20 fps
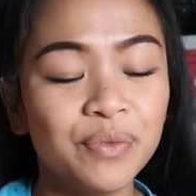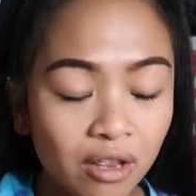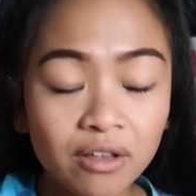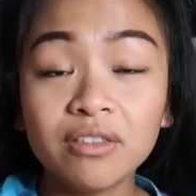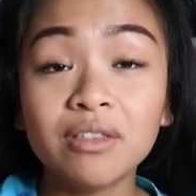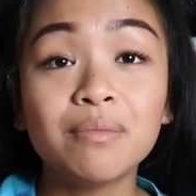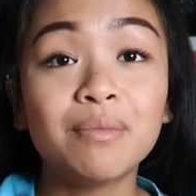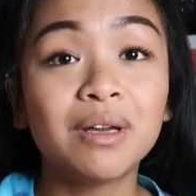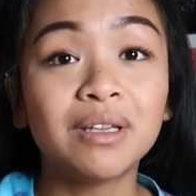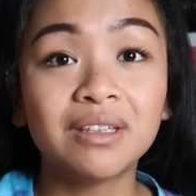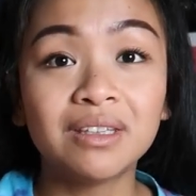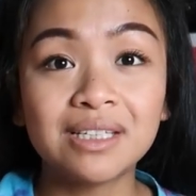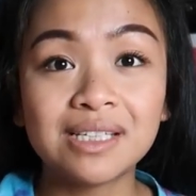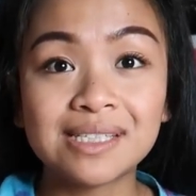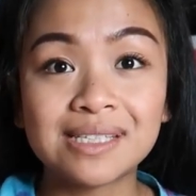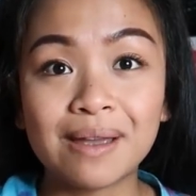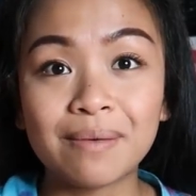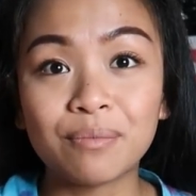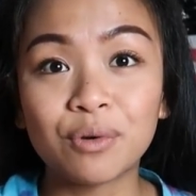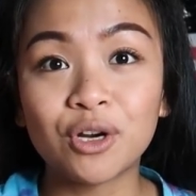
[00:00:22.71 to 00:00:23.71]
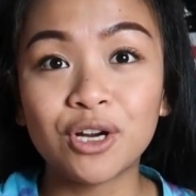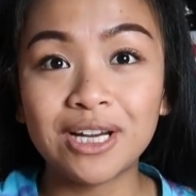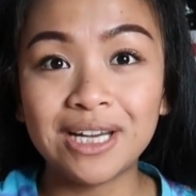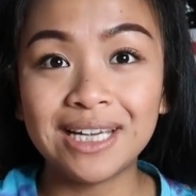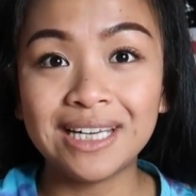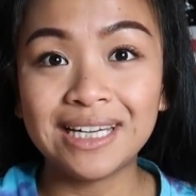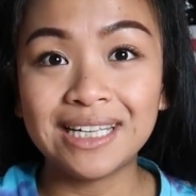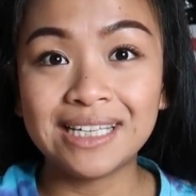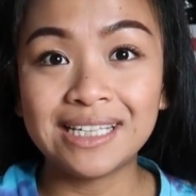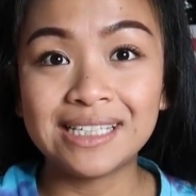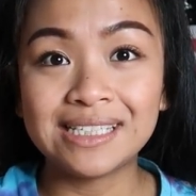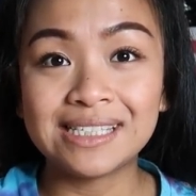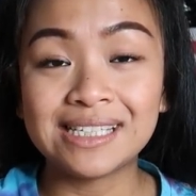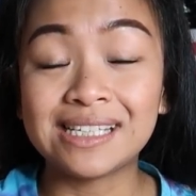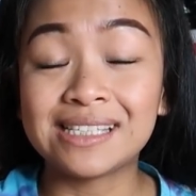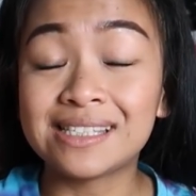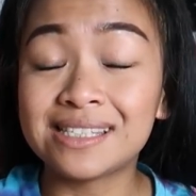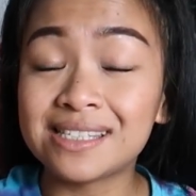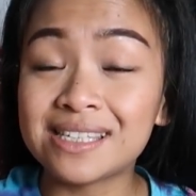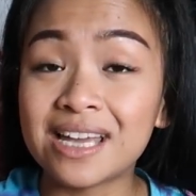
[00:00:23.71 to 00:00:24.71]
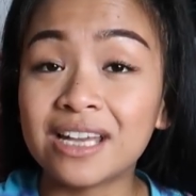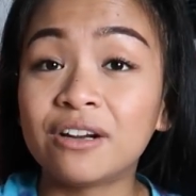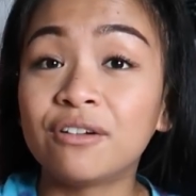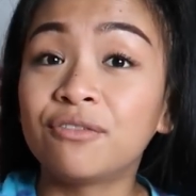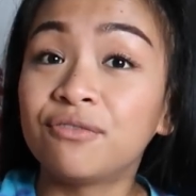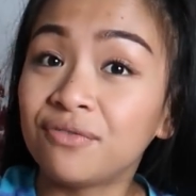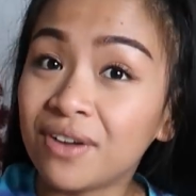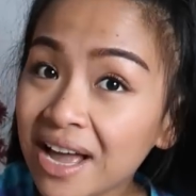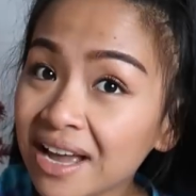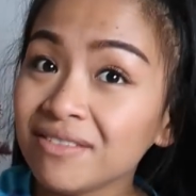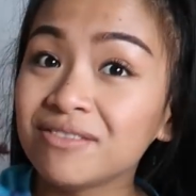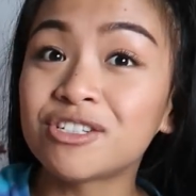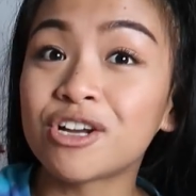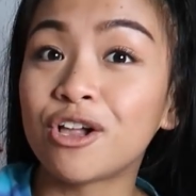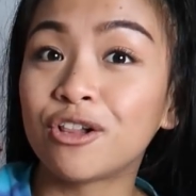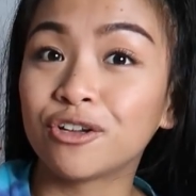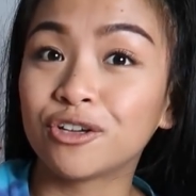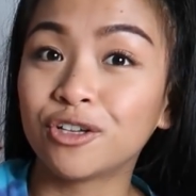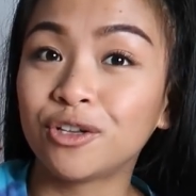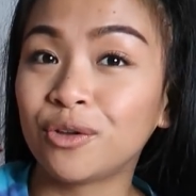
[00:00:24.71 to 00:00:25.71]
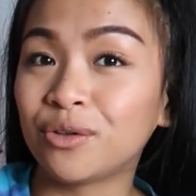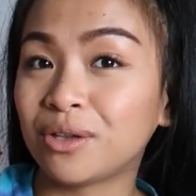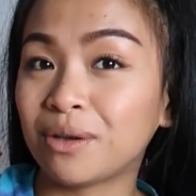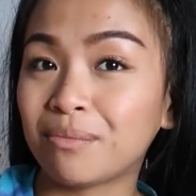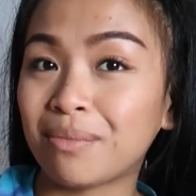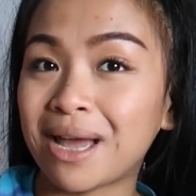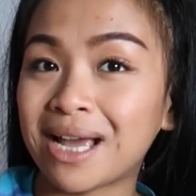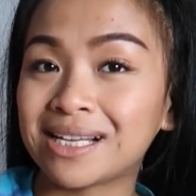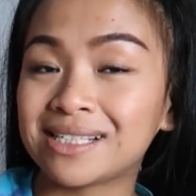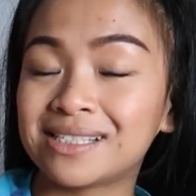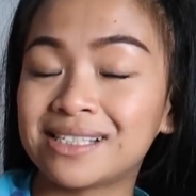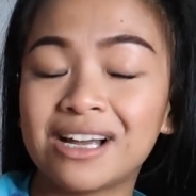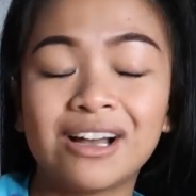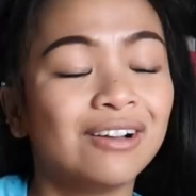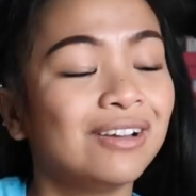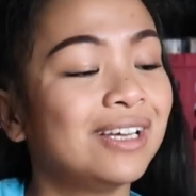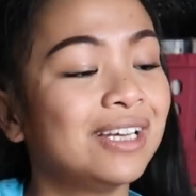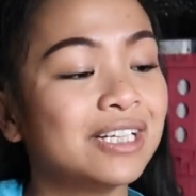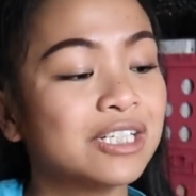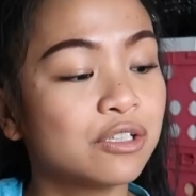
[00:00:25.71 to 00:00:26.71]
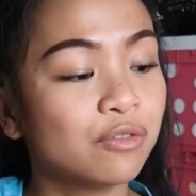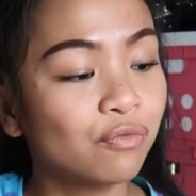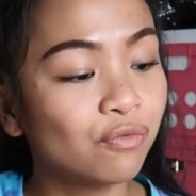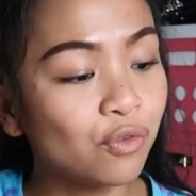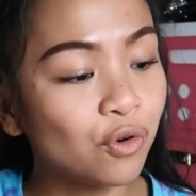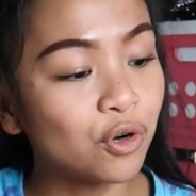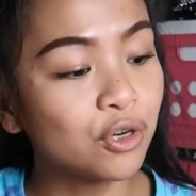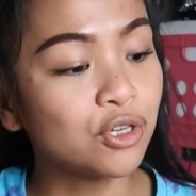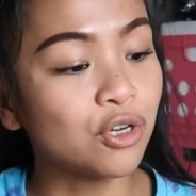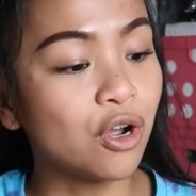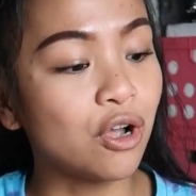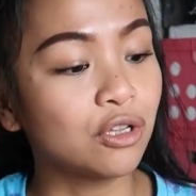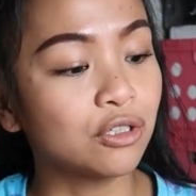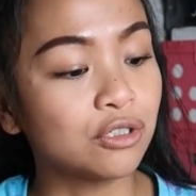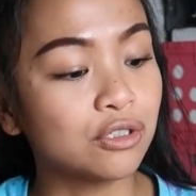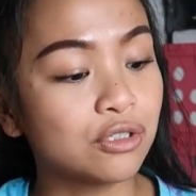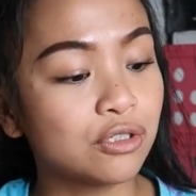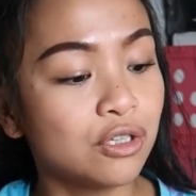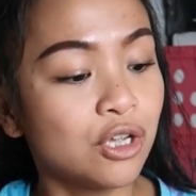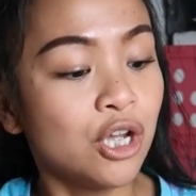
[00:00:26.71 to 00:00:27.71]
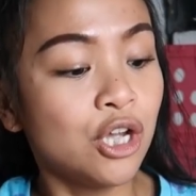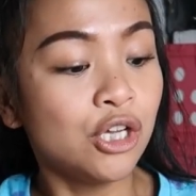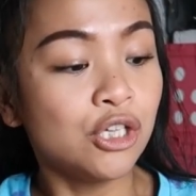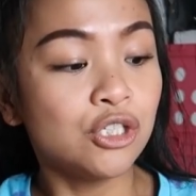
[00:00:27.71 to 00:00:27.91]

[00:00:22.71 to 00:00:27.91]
All of the month of December, it is, instead of $5 clothing bag sale, it is $4.